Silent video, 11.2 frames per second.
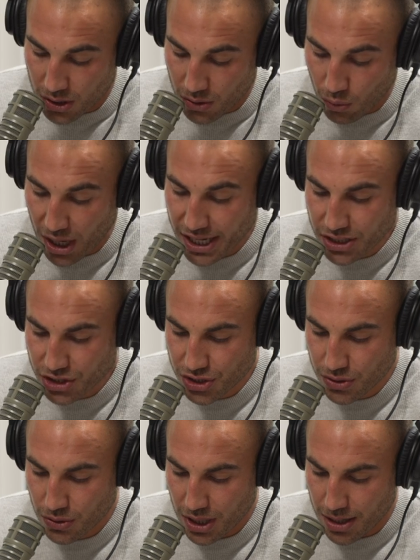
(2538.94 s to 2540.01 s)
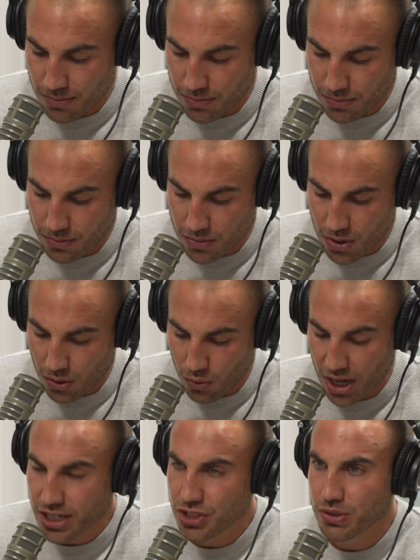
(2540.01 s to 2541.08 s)
Why did you
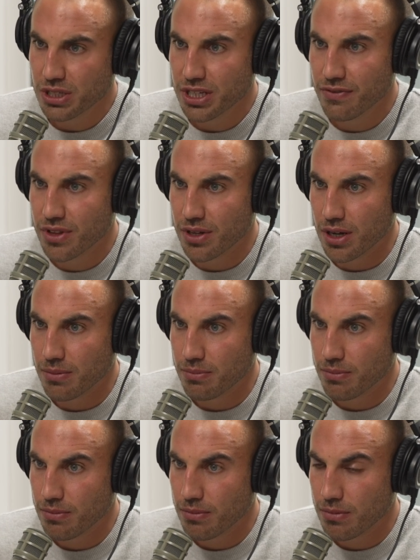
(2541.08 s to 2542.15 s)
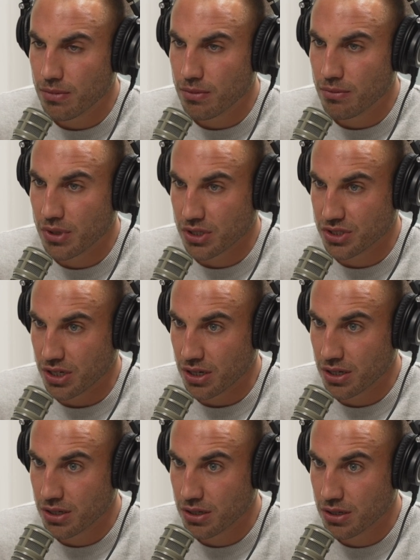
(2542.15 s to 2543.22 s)
leave the
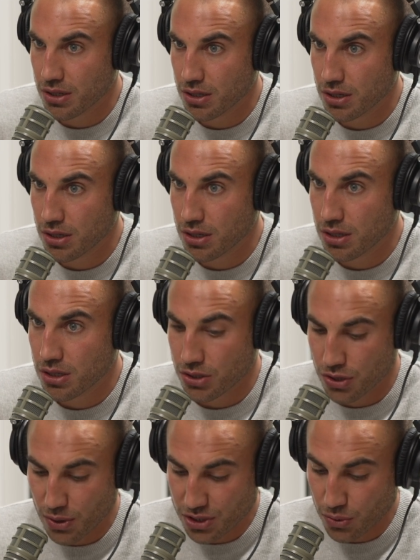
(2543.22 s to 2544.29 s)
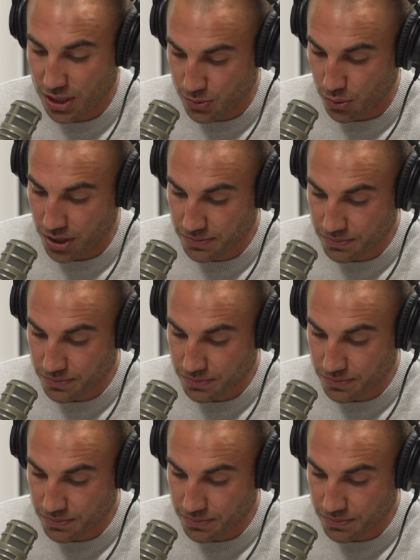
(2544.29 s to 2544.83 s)
military? You went to West Point.